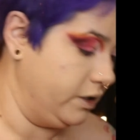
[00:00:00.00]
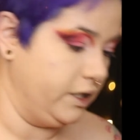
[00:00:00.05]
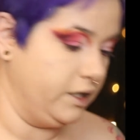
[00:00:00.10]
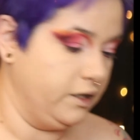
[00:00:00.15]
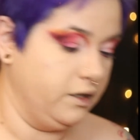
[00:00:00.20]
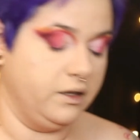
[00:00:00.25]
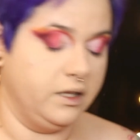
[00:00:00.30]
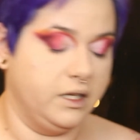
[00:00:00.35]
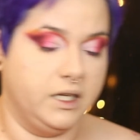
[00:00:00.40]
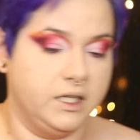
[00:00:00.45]
on
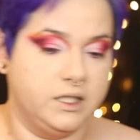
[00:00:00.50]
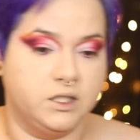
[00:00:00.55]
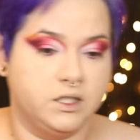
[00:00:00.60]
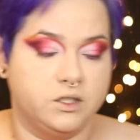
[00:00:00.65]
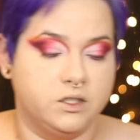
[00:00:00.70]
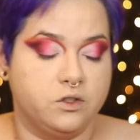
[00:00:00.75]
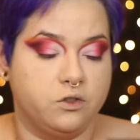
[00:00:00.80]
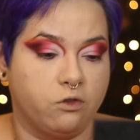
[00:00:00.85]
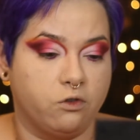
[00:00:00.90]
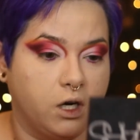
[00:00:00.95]
there that I
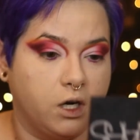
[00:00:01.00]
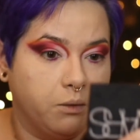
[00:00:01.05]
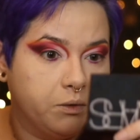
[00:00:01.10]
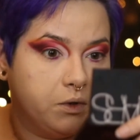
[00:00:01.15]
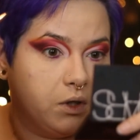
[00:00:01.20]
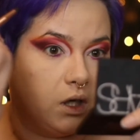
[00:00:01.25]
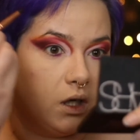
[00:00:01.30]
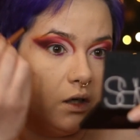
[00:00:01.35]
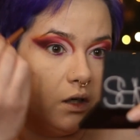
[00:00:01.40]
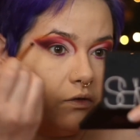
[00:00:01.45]
just
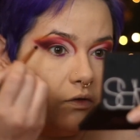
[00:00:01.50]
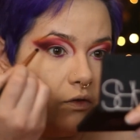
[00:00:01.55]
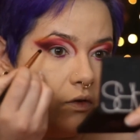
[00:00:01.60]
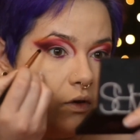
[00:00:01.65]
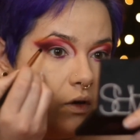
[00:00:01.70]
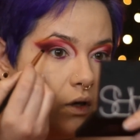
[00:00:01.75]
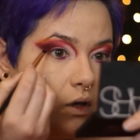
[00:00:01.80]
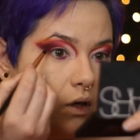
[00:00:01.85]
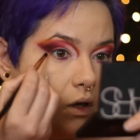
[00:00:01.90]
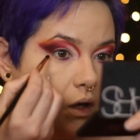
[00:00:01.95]
dropped off.
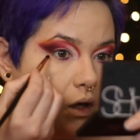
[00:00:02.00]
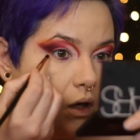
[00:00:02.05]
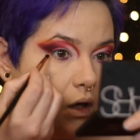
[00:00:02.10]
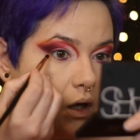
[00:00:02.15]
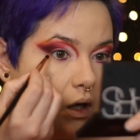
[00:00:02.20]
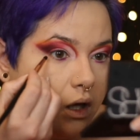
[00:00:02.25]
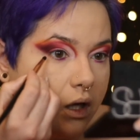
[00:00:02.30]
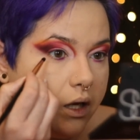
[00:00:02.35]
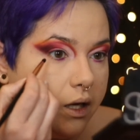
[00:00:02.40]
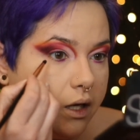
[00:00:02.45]

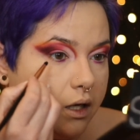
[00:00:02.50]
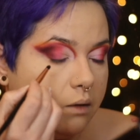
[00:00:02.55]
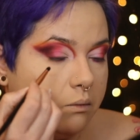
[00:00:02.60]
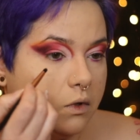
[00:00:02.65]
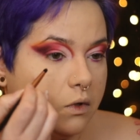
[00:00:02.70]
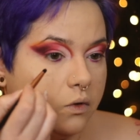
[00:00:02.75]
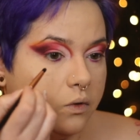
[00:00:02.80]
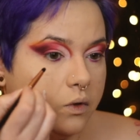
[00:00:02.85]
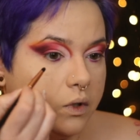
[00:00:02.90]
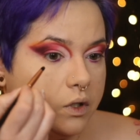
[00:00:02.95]
And
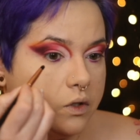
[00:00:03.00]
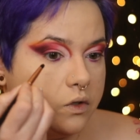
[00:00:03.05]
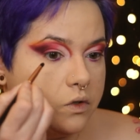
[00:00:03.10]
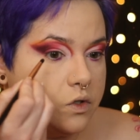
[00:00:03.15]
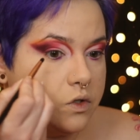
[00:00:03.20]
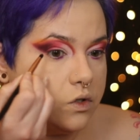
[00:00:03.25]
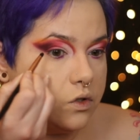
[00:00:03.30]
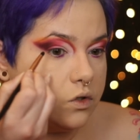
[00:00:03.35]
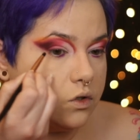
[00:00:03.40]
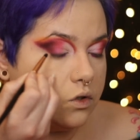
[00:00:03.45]
I'm
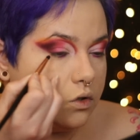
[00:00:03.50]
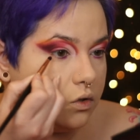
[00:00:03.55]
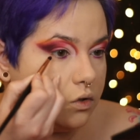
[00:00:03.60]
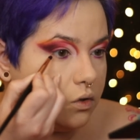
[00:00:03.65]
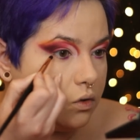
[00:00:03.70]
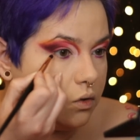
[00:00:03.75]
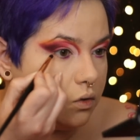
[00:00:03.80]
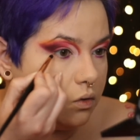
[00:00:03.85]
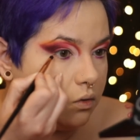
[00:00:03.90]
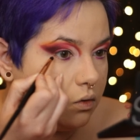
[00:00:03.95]
going
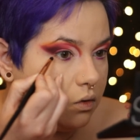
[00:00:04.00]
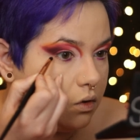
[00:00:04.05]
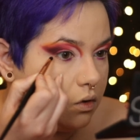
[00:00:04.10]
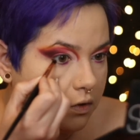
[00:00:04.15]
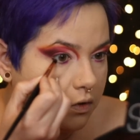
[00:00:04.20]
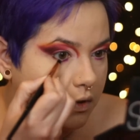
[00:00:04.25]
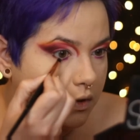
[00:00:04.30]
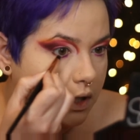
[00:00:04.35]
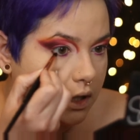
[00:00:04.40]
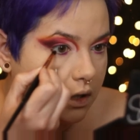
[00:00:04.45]
to
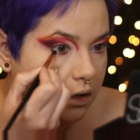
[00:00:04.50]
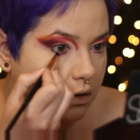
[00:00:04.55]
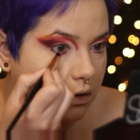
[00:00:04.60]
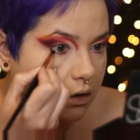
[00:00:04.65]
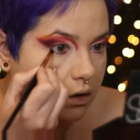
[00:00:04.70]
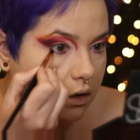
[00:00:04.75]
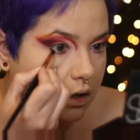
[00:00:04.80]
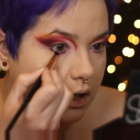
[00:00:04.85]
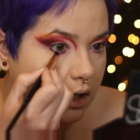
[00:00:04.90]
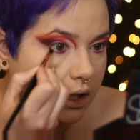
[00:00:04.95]
put that
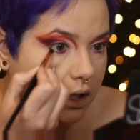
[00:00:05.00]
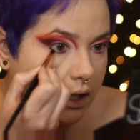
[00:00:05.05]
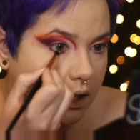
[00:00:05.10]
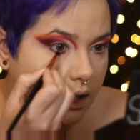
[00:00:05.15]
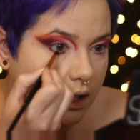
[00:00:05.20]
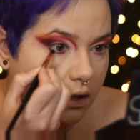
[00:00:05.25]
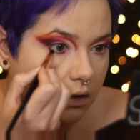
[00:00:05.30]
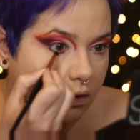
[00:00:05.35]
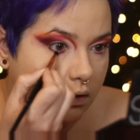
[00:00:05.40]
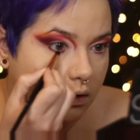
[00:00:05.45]
on the
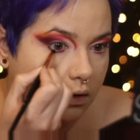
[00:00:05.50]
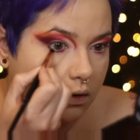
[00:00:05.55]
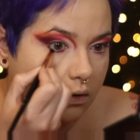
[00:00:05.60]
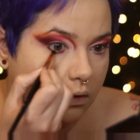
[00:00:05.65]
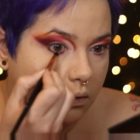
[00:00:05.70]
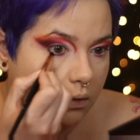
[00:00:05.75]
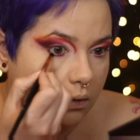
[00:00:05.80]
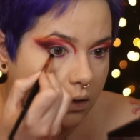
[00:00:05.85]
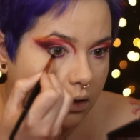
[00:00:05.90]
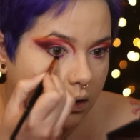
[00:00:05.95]
outer
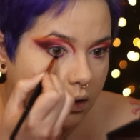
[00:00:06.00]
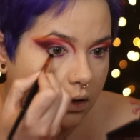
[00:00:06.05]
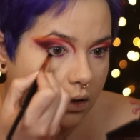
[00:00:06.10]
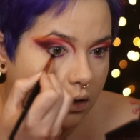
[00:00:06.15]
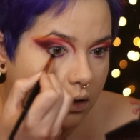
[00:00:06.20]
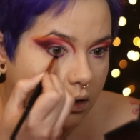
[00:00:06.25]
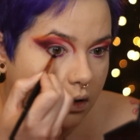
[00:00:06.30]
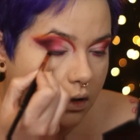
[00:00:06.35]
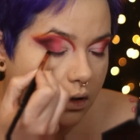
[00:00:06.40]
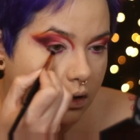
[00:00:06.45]

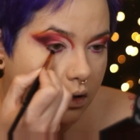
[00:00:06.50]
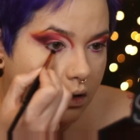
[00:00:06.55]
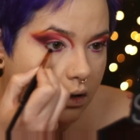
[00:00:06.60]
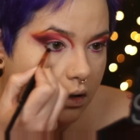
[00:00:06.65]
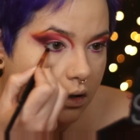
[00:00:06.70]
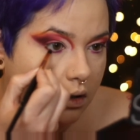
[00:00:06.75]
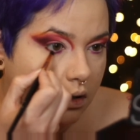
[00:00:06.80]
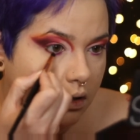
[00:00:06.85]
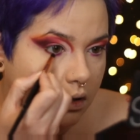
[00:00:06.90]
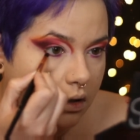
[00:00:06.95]
corner
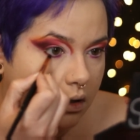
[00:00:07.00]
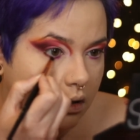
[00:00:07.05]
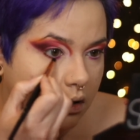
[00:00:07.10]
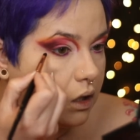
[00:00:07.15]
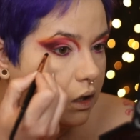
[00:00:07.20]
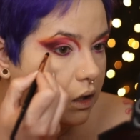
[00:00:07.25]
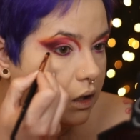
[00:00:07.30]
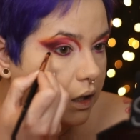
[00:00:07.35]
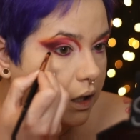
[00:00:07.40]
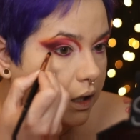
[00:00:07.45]

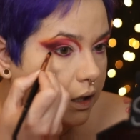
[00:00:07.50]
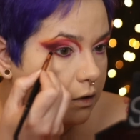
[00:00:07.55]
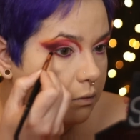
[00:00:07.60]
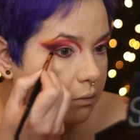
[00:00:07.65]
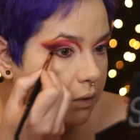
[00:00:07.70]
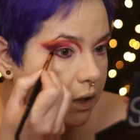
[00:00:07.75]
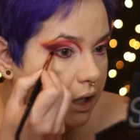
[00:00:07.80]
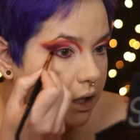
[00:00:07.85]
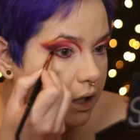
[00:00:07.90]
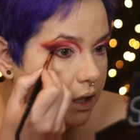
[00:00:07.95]
and
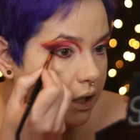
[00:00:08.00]
connect my